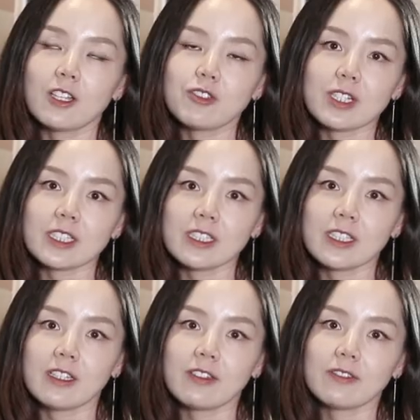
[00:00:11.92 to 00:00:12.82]

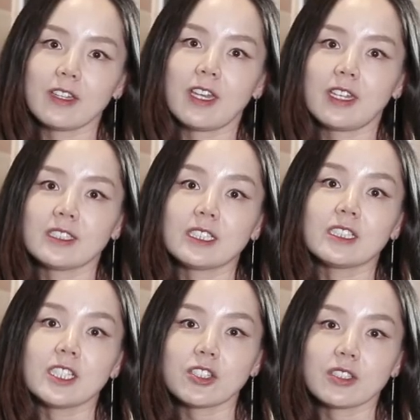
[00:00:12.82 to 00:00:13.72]
attractive and
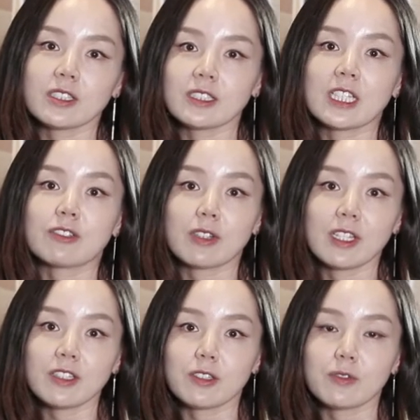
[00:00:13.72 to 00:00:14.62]
delicious
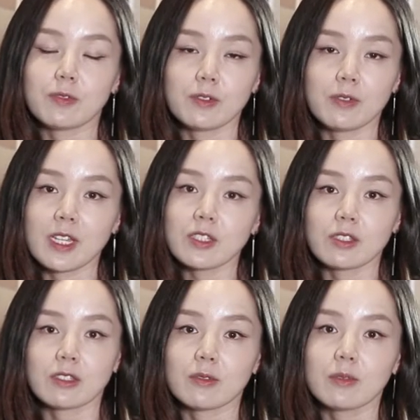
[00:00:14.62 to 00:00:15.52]
ingredient for
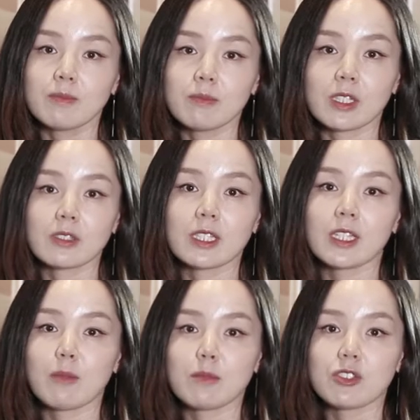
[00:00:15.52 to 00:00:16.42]
fashion because it
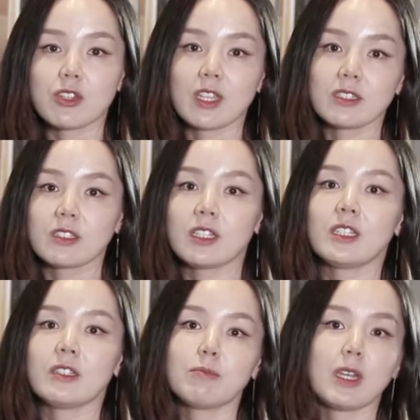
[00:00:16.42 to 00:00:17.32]
can be changed
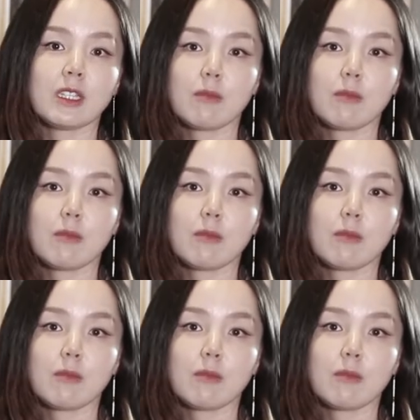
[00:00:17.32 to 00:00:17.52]
in many,